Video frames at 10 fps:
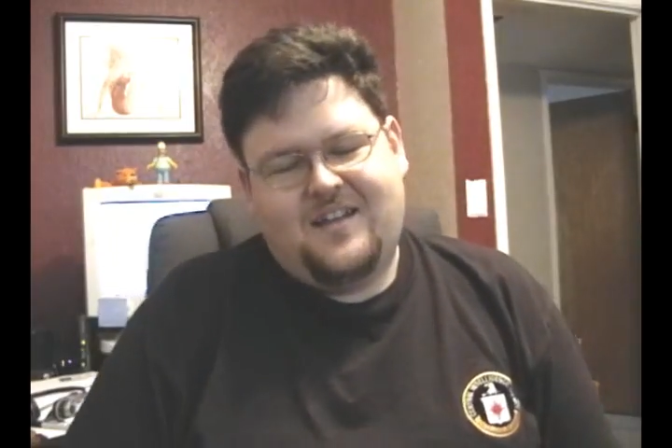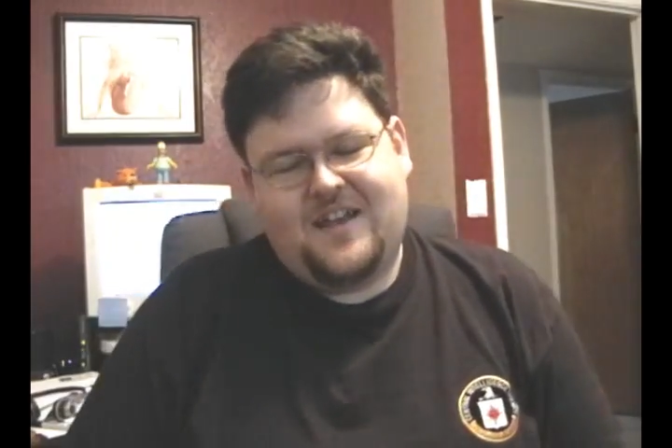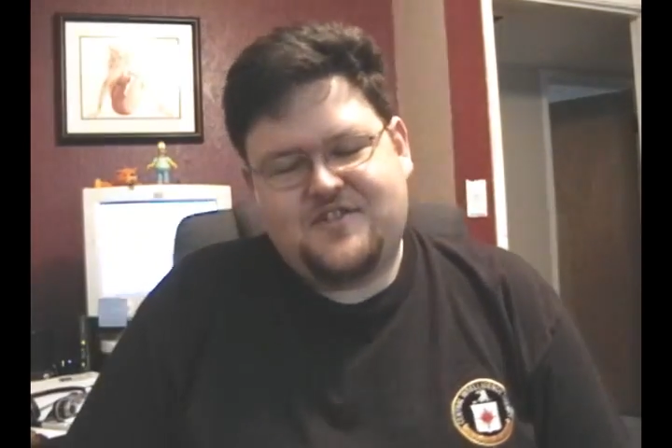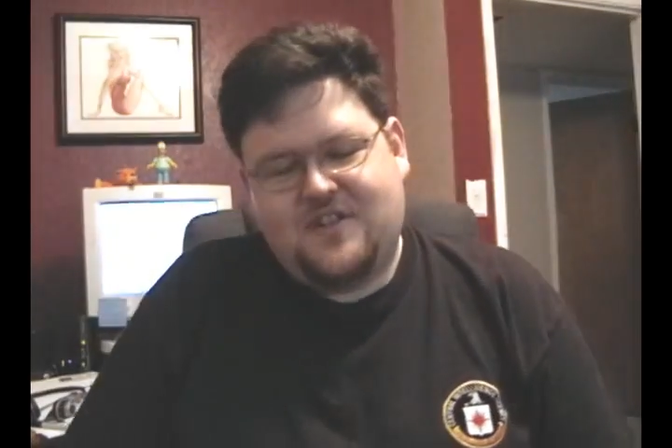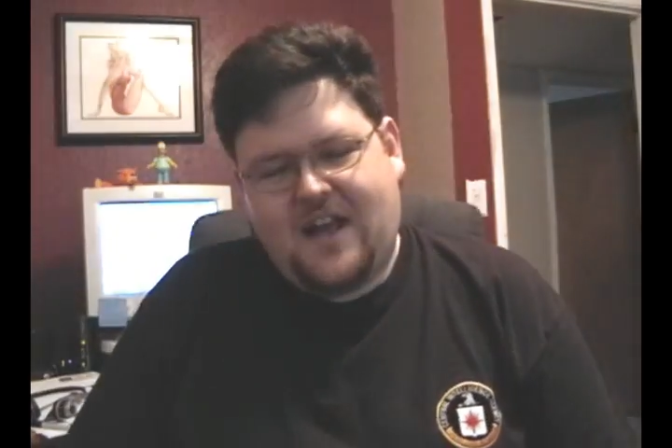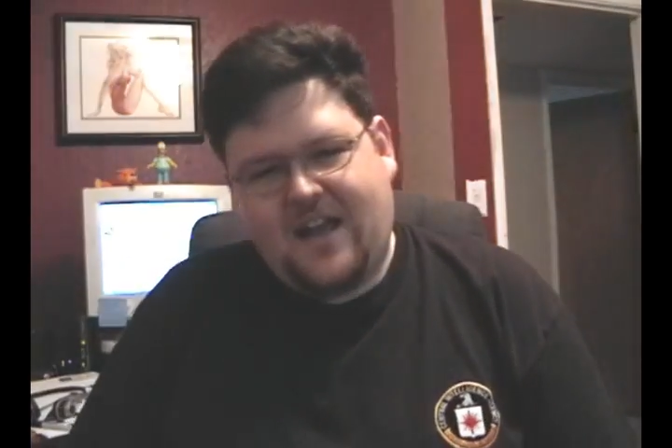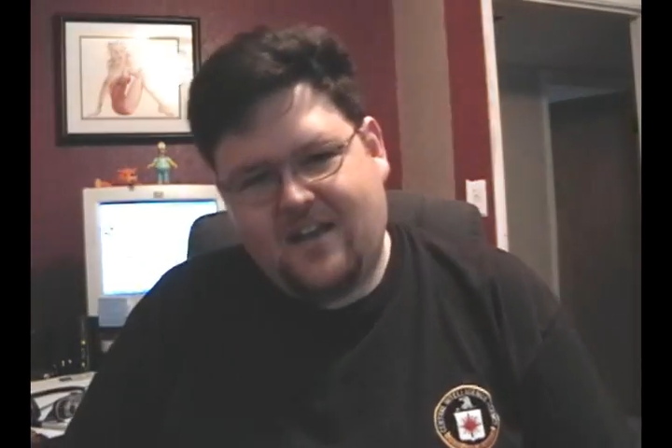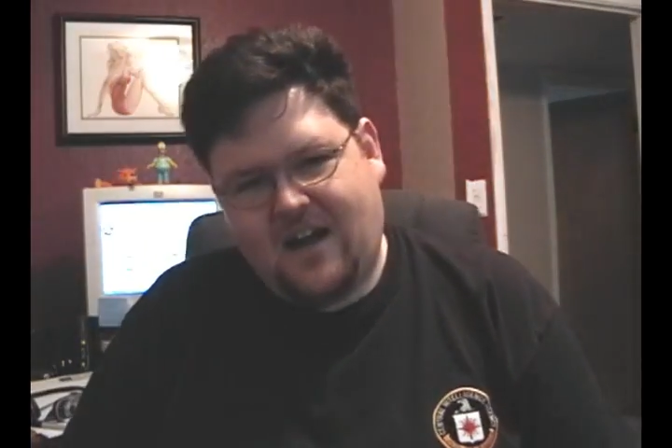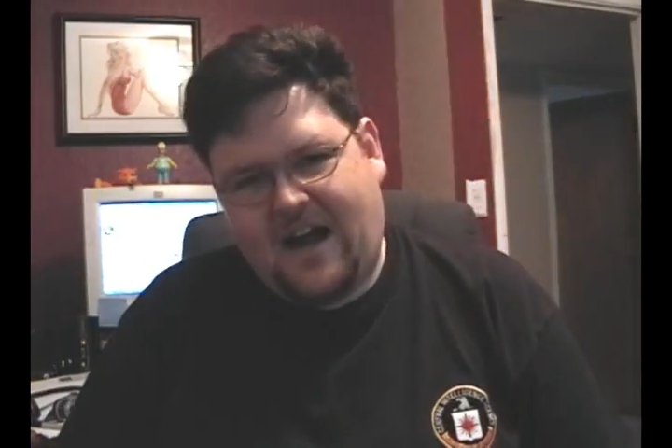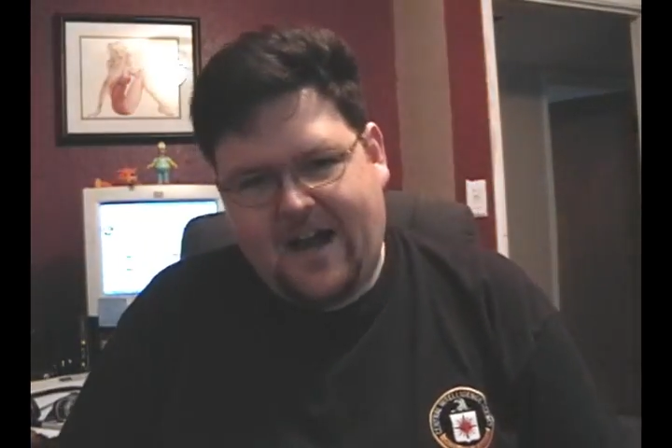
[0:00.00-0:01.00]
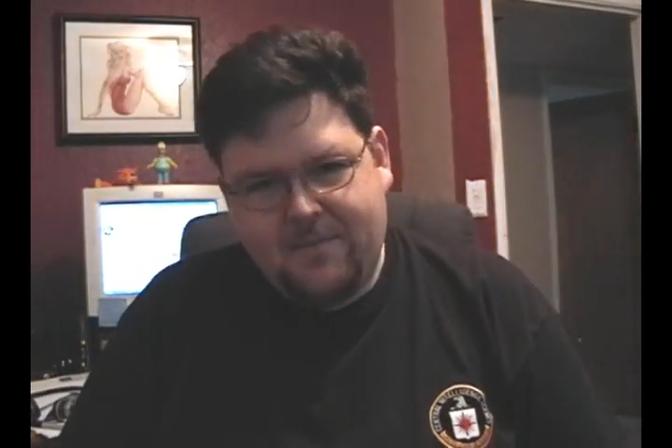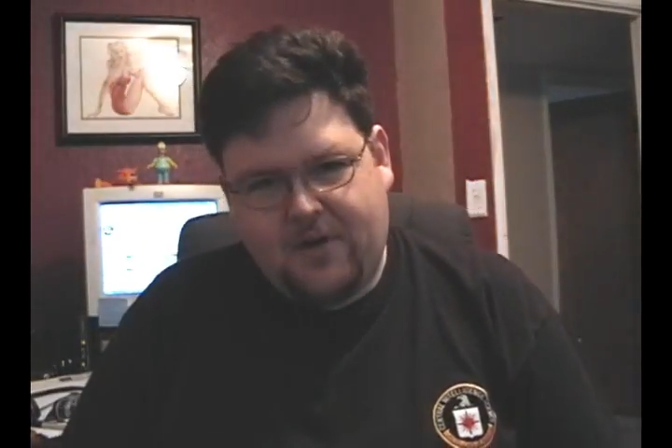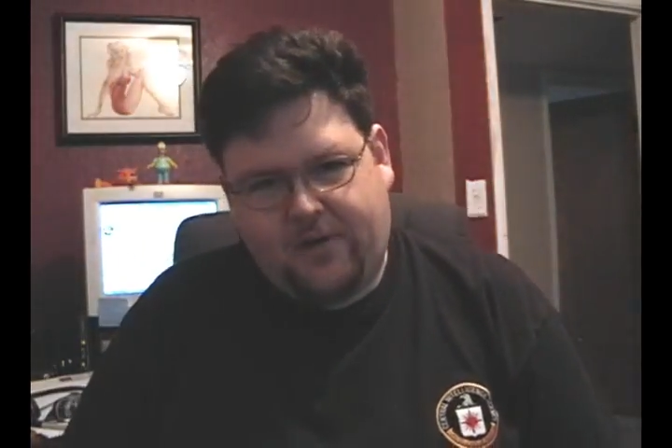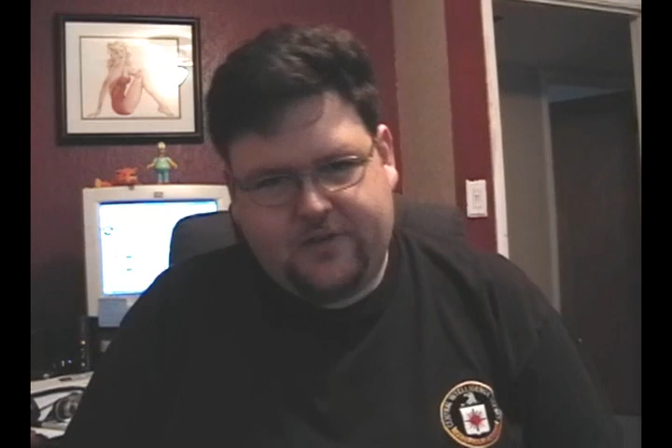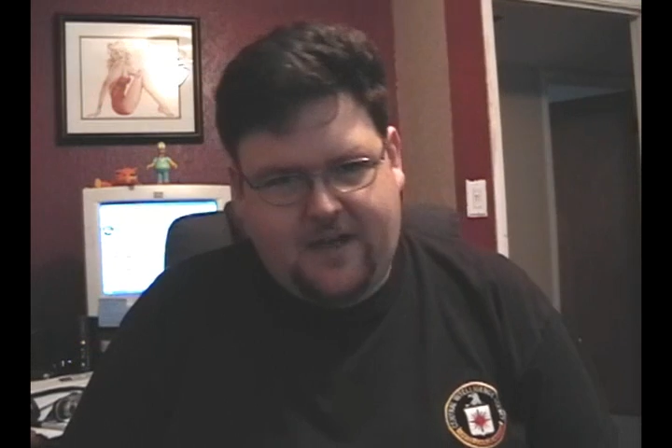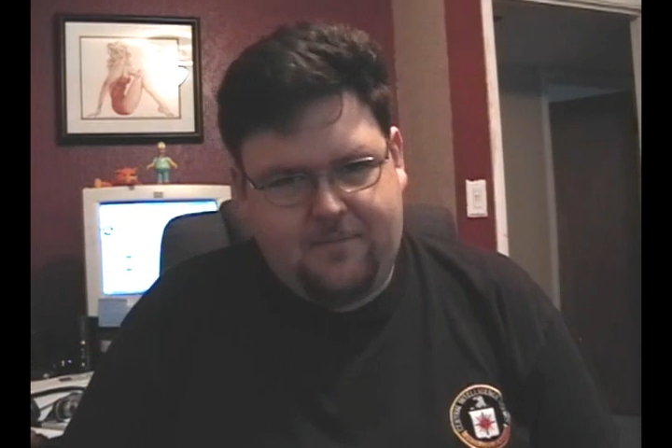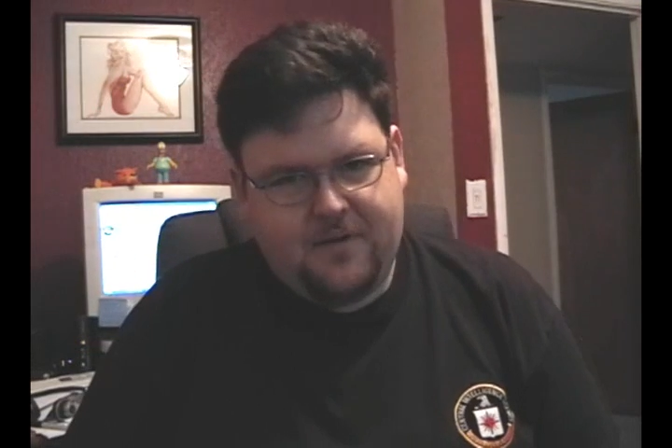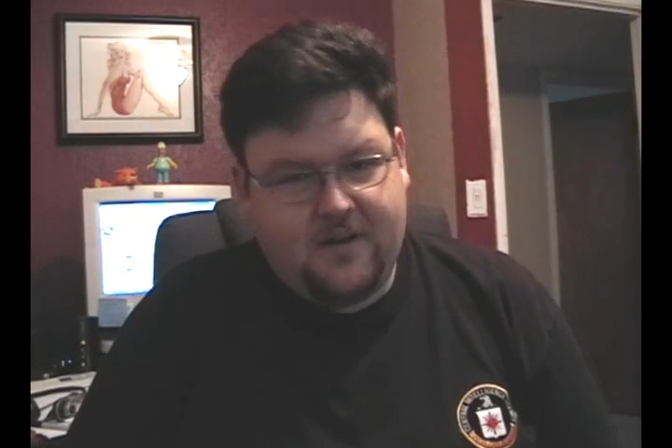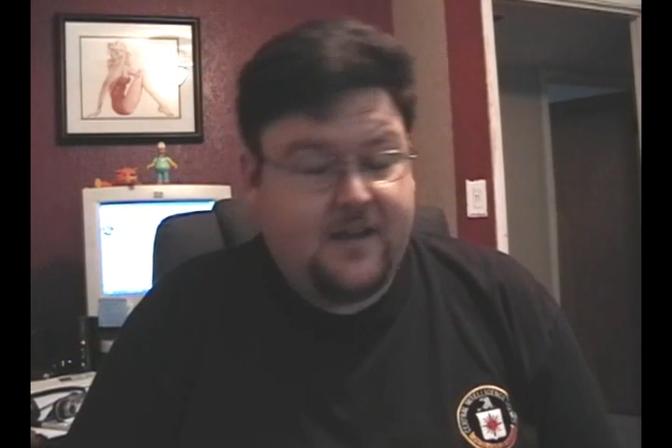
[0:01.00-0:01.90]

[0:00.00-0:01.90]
Yesterday, I boiled up